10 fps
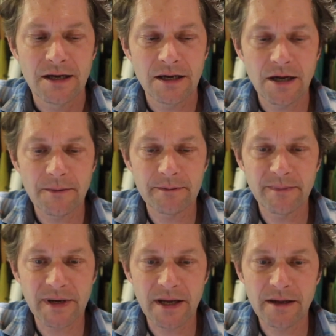
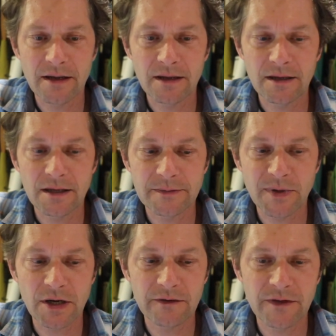But as
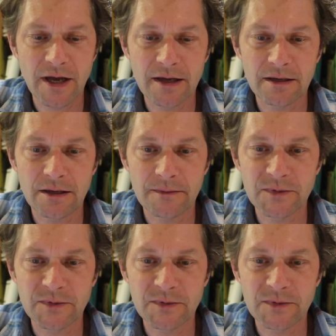part of that,